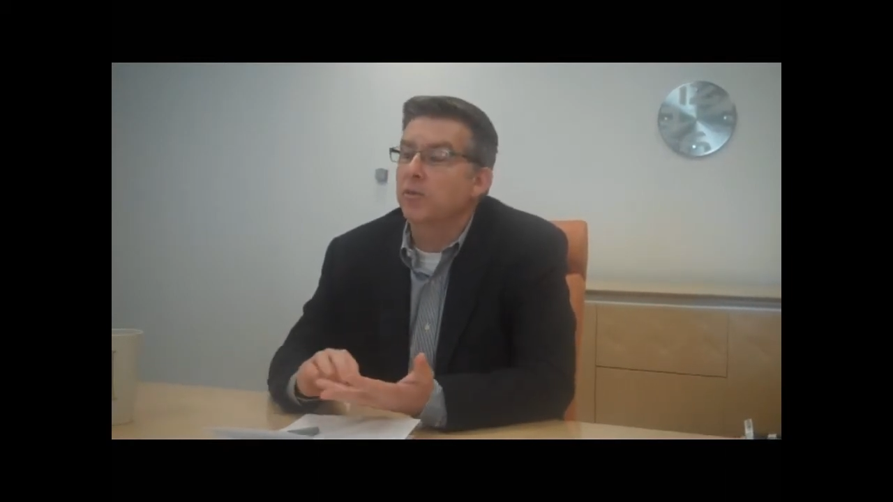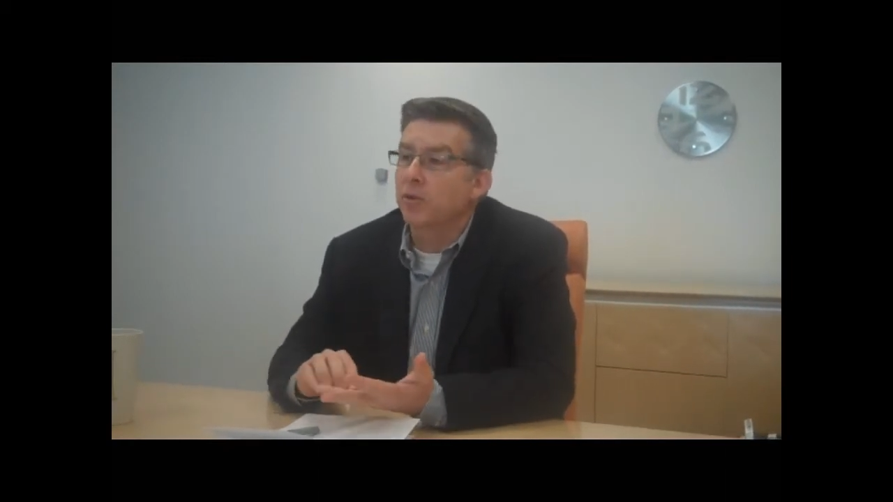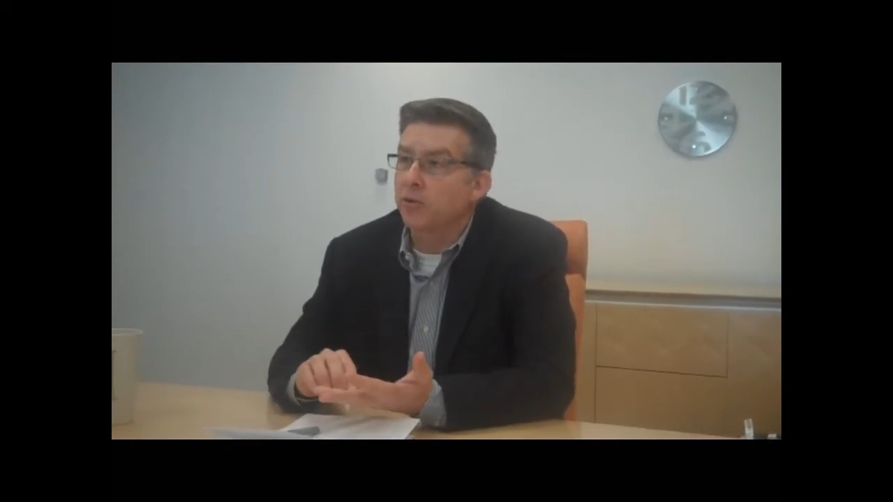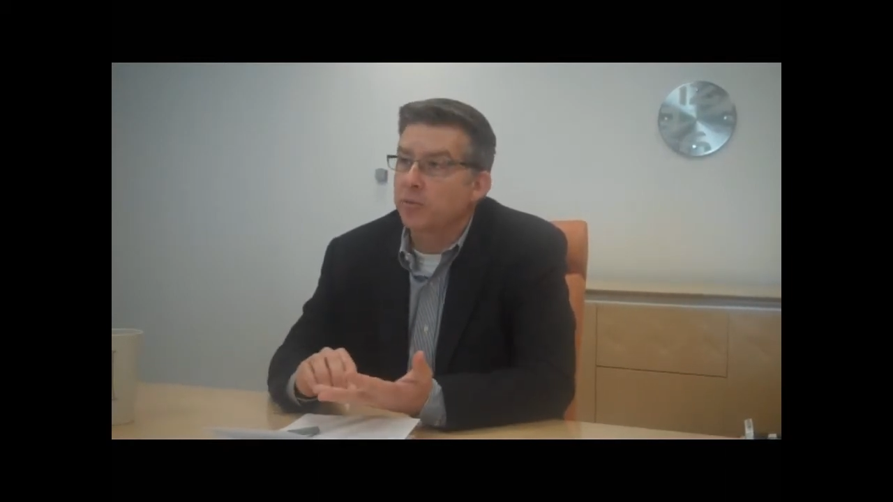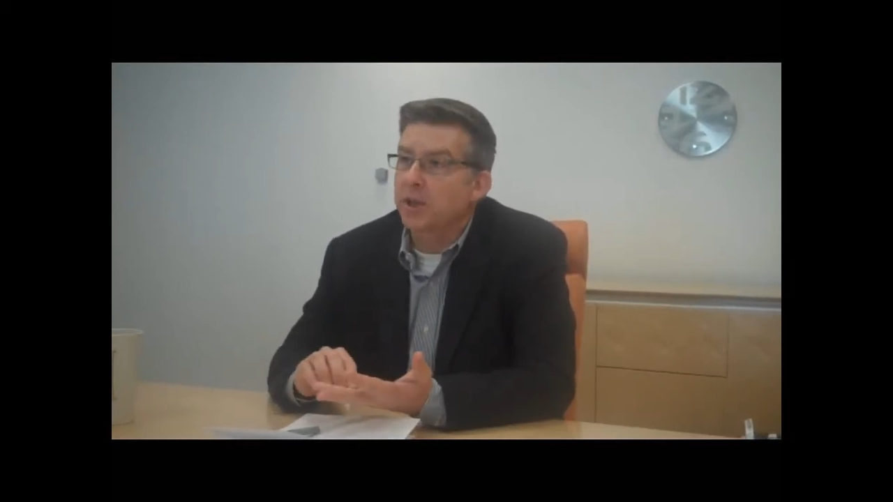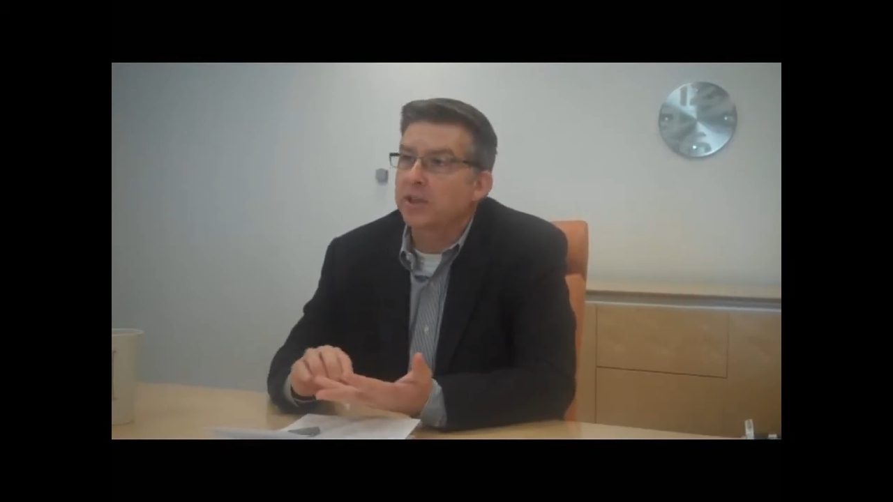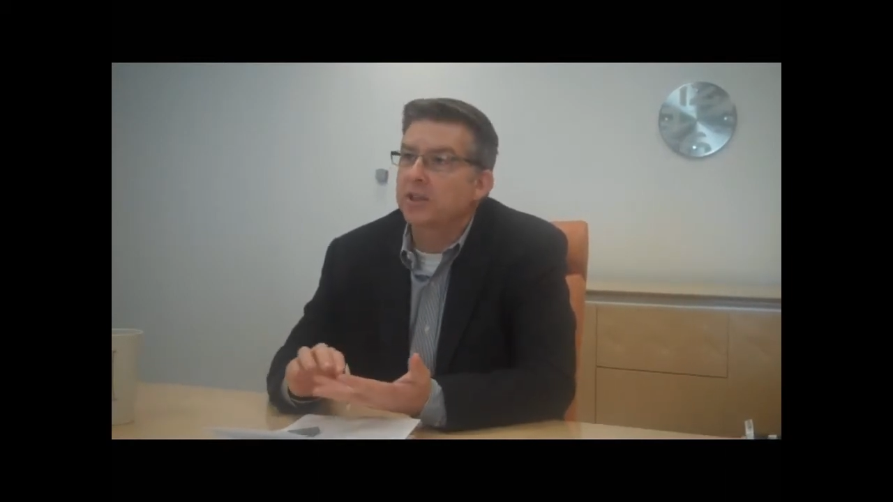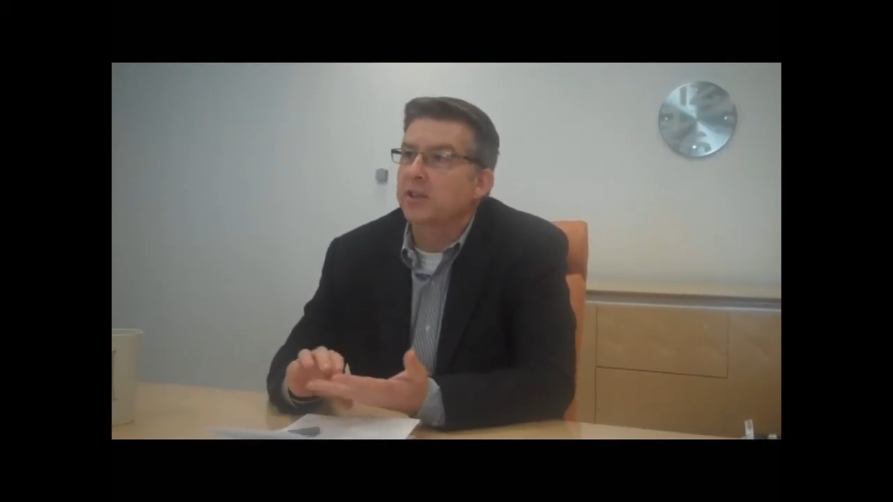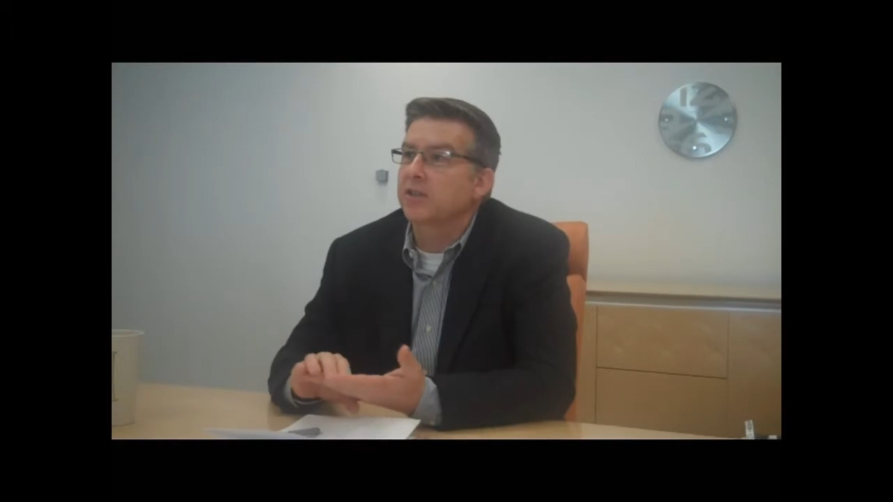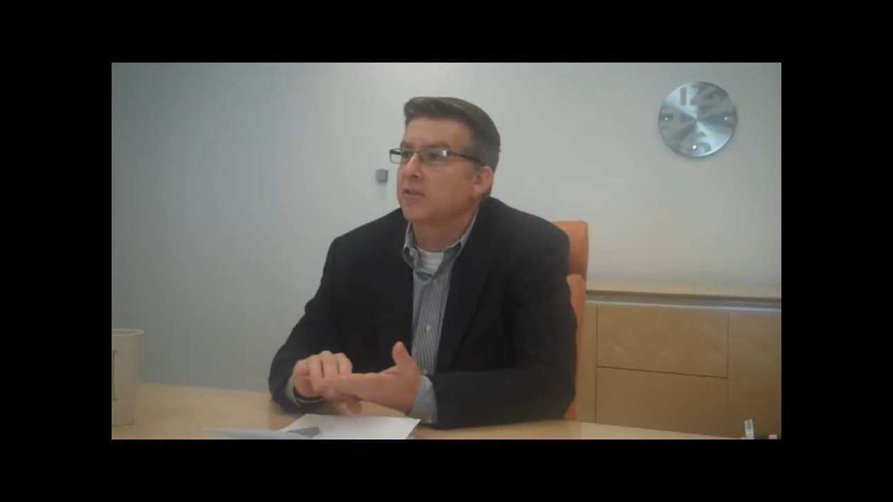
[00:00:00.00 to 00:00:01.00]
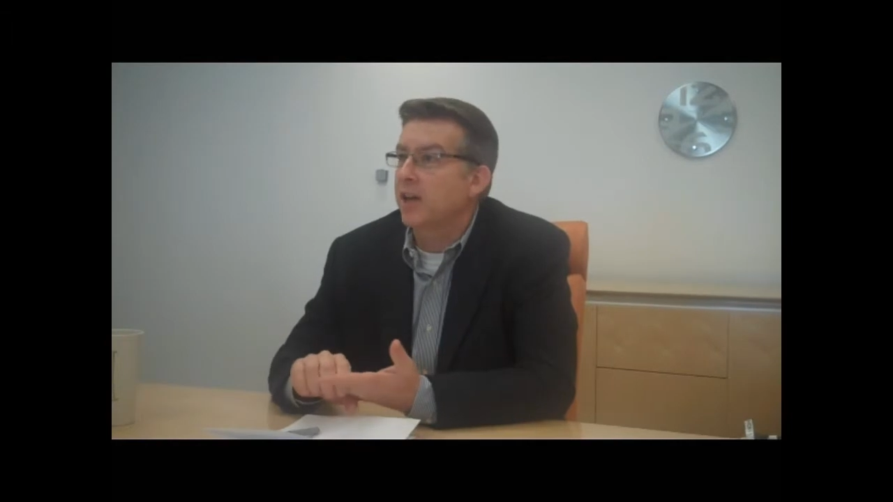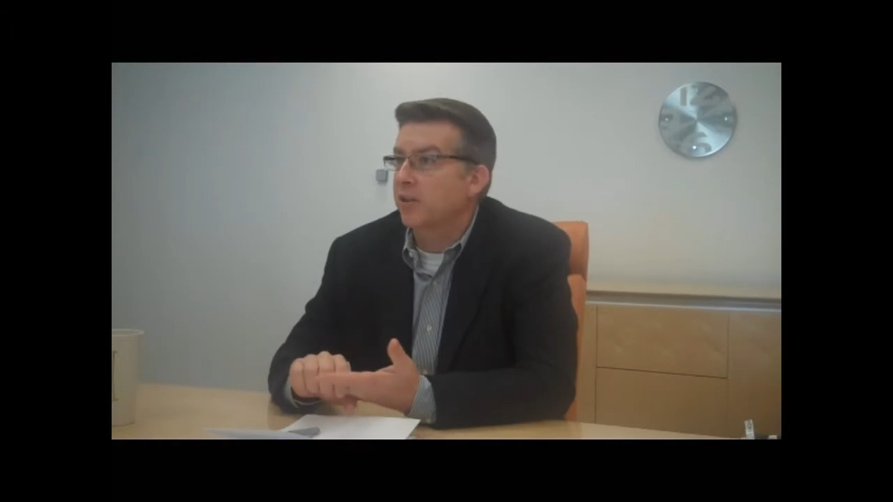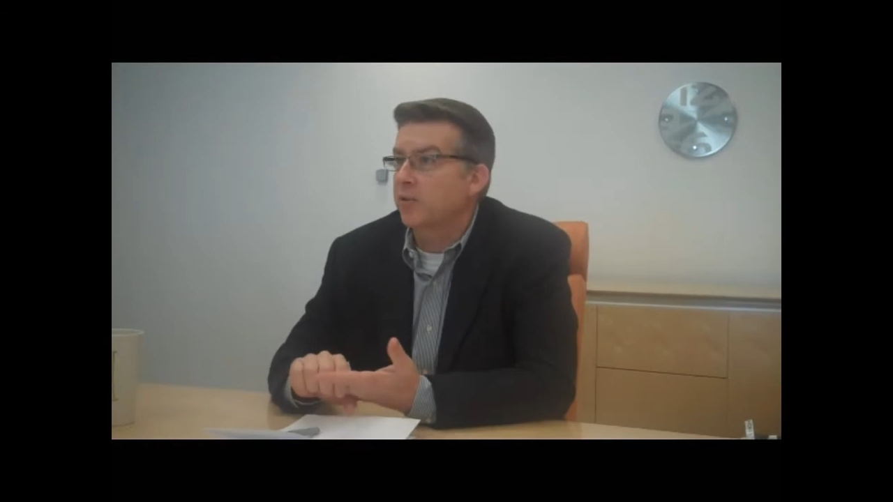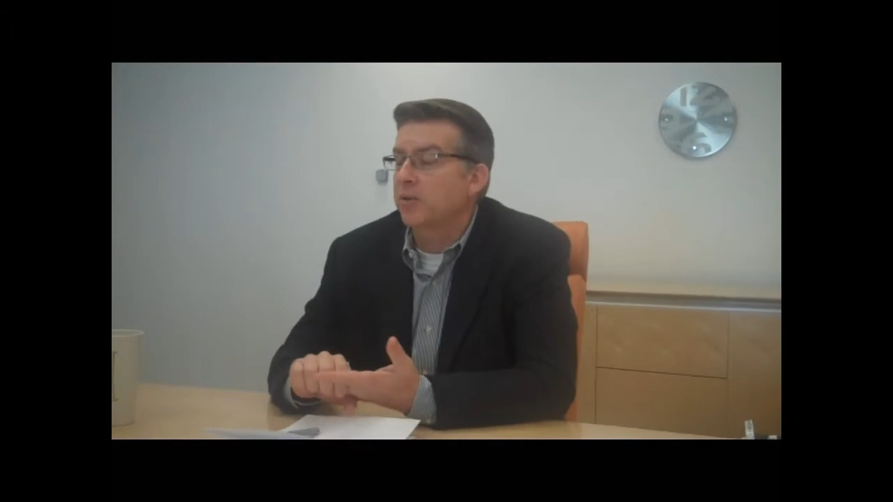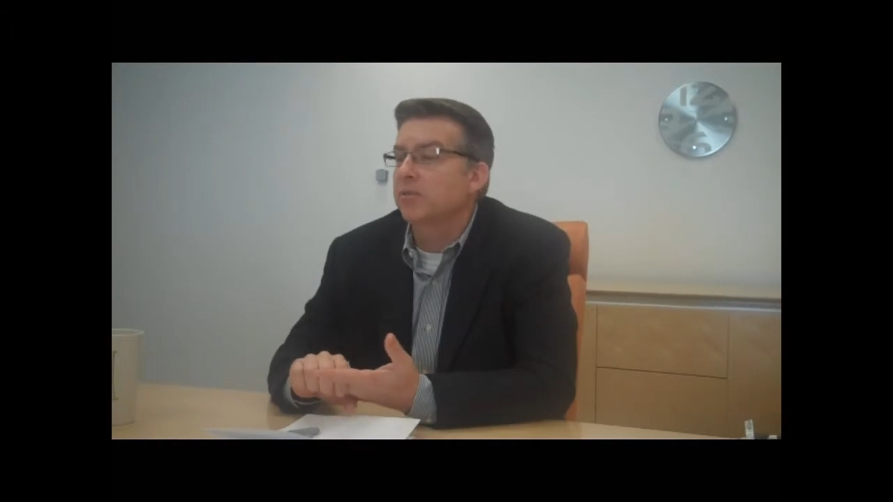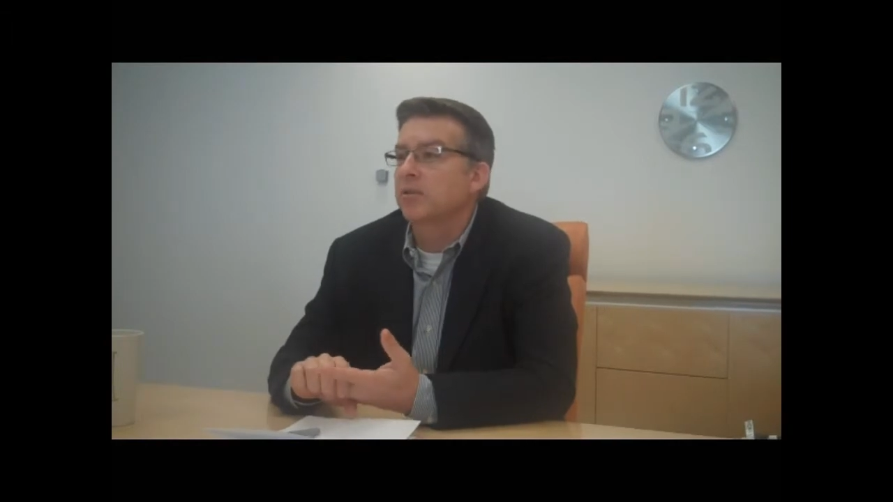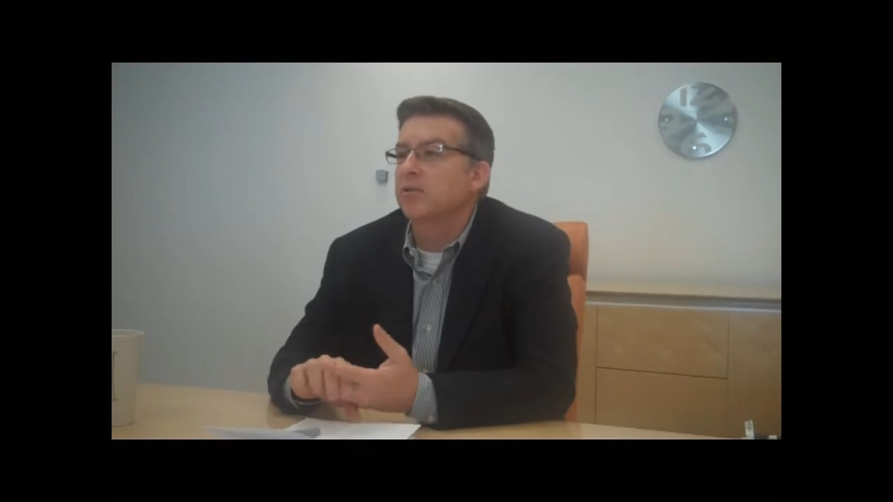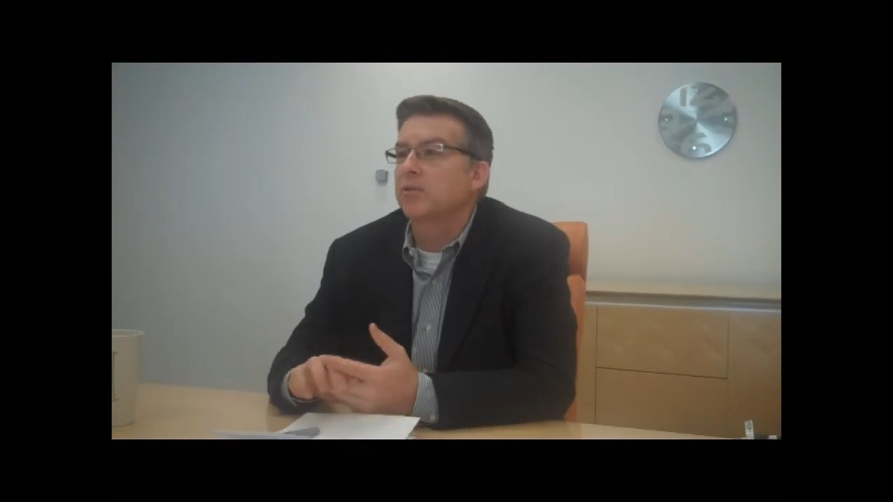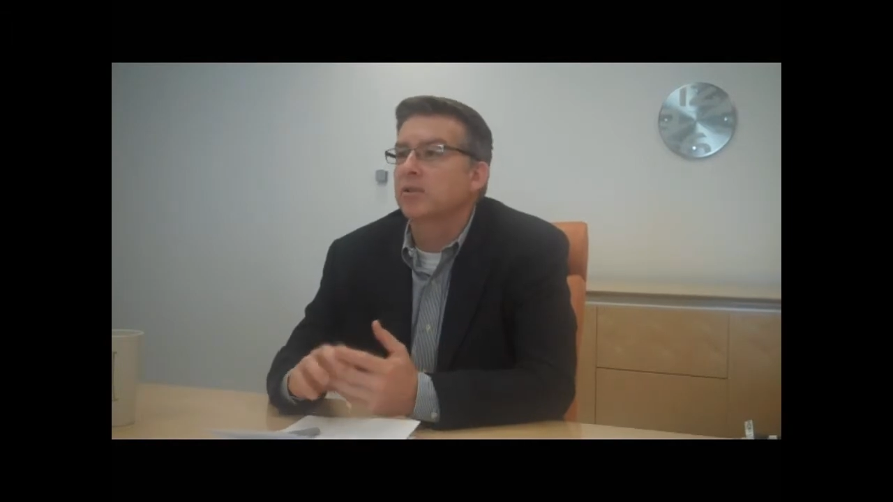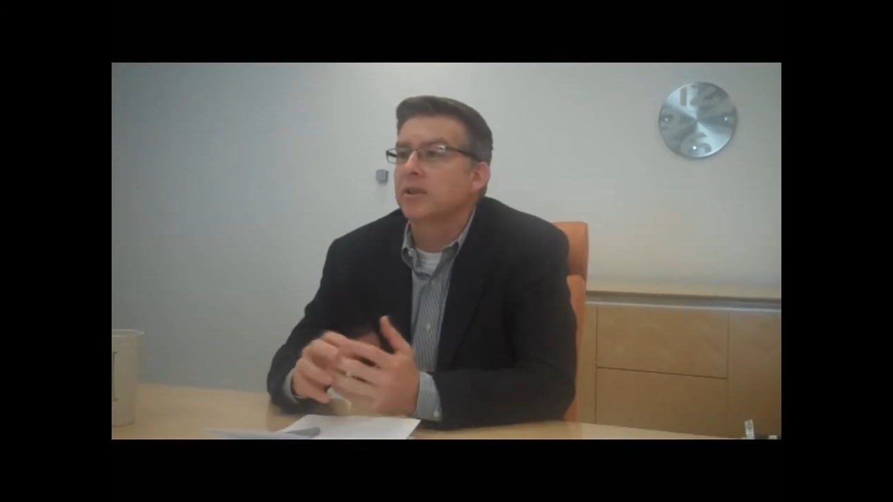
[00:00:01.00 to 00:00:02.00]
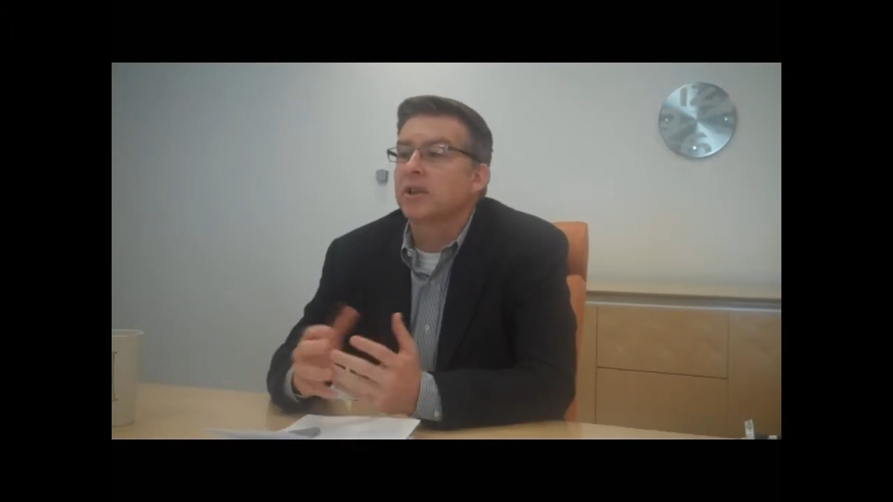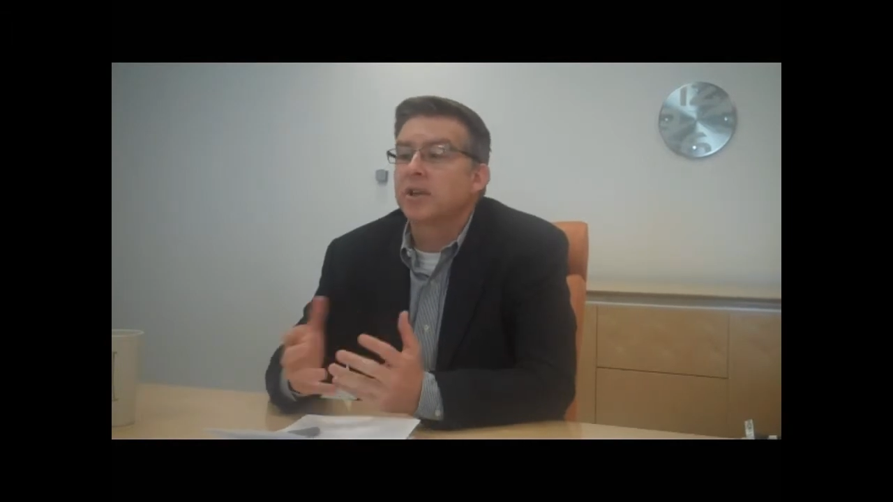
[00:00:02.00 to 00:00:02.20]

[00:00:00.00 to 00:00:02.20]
overall spending, tax revenues.